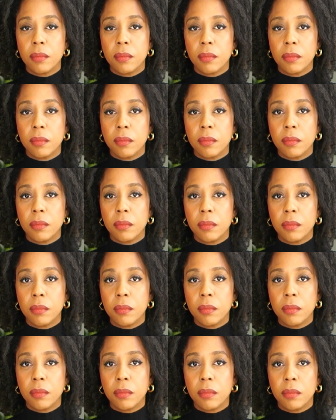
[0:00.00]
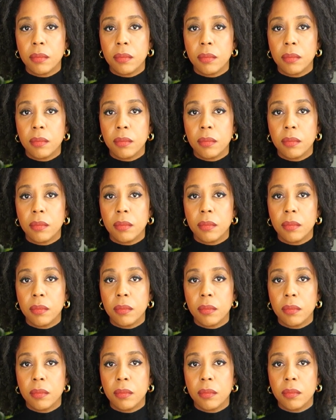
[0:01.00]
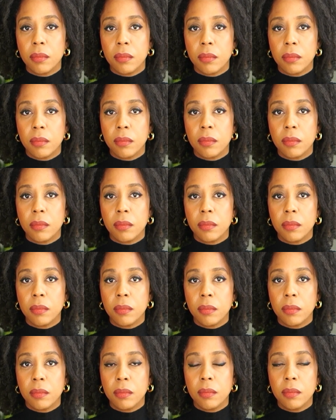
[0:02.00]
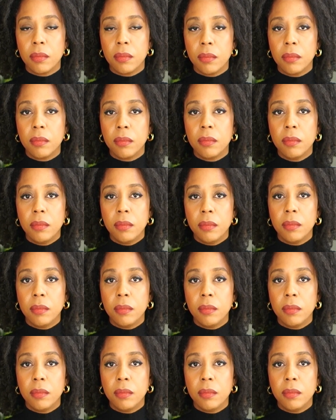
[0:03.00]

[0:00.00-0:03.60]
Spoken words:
This person isn't speaking.